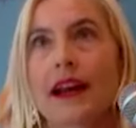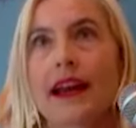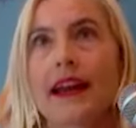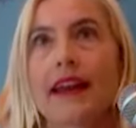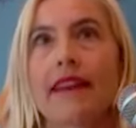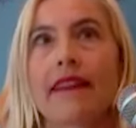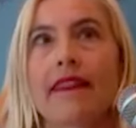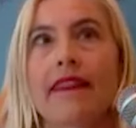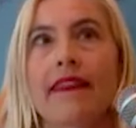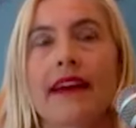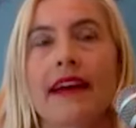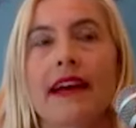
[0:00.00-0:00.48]

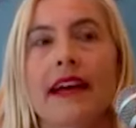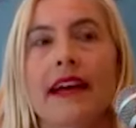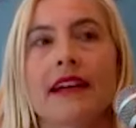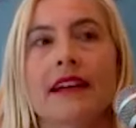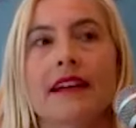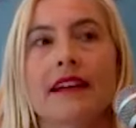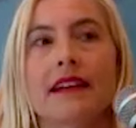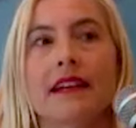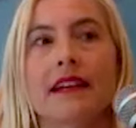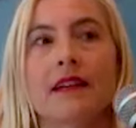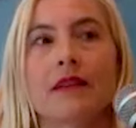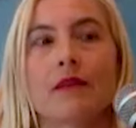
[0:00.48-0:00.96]
And
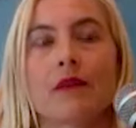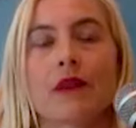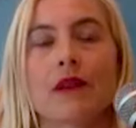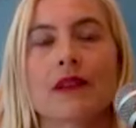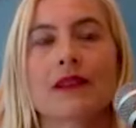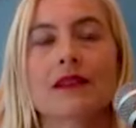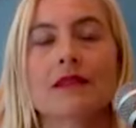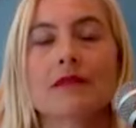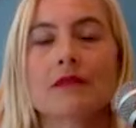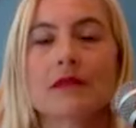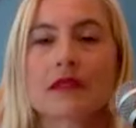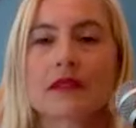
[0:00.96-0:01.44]
then it
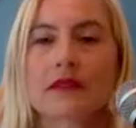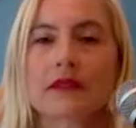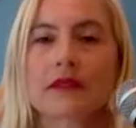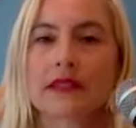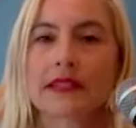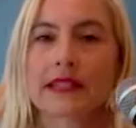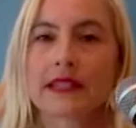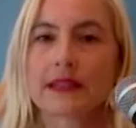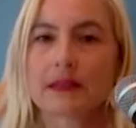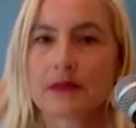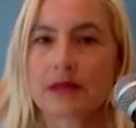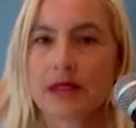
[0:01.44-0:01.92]
was a bit of a
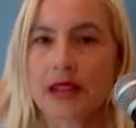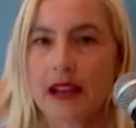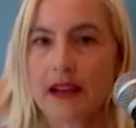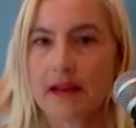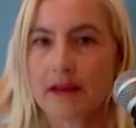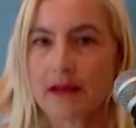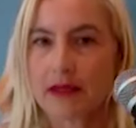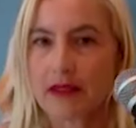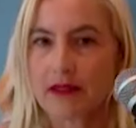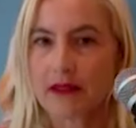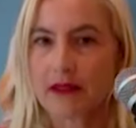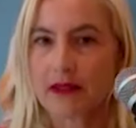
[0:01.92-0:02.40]
leap to have
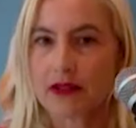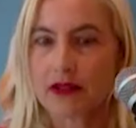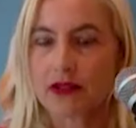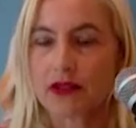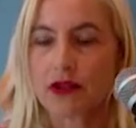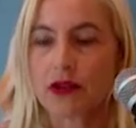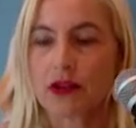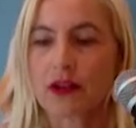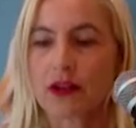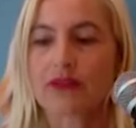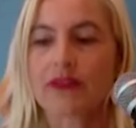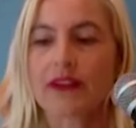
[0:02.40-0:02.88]
my first
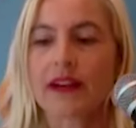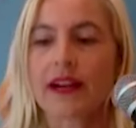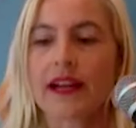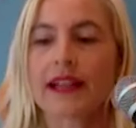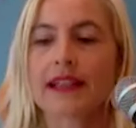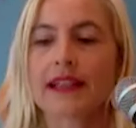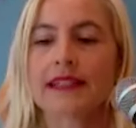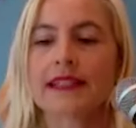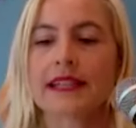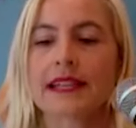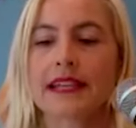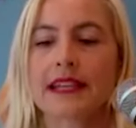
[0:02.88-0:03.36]

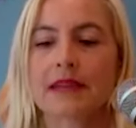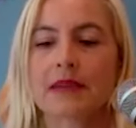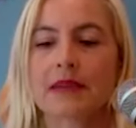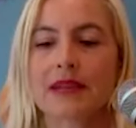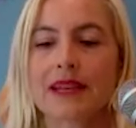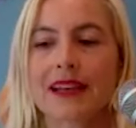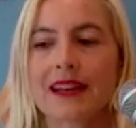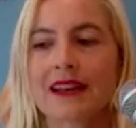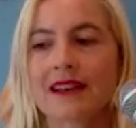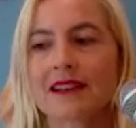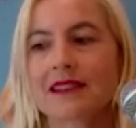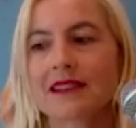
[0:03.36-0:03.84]
girlfriend
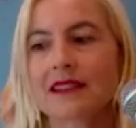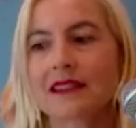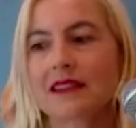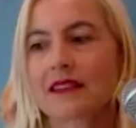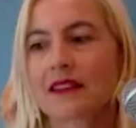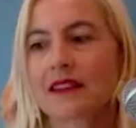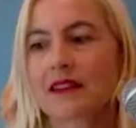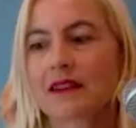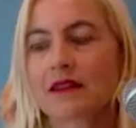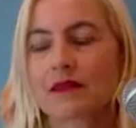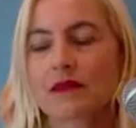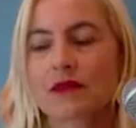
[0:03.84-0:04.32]
because
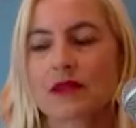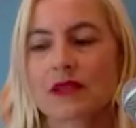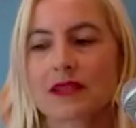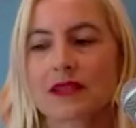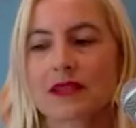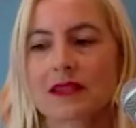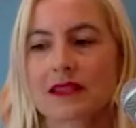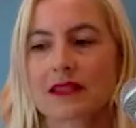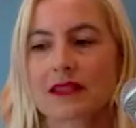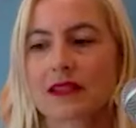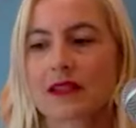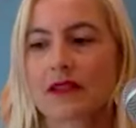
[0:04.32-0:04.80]
there it was
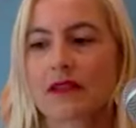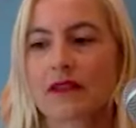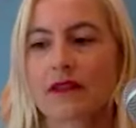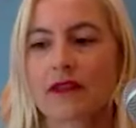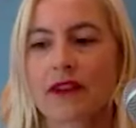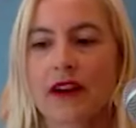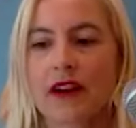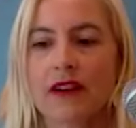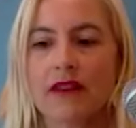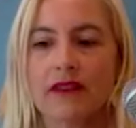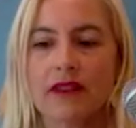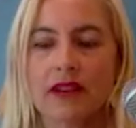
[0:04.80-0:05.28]
still
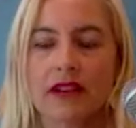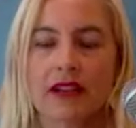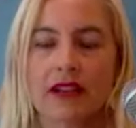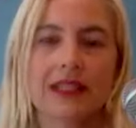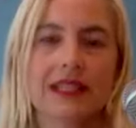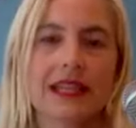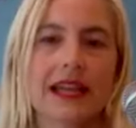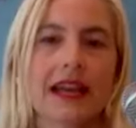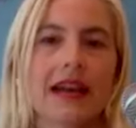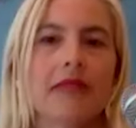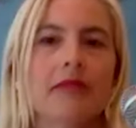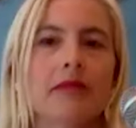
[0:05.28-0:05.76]
felt very
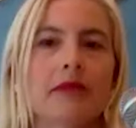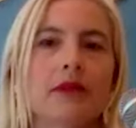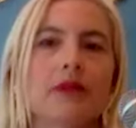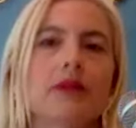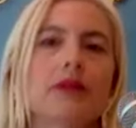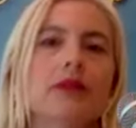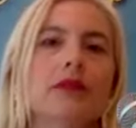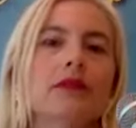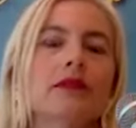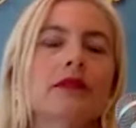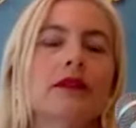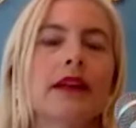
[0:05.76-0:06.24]

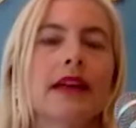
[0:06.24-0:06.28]
taboo.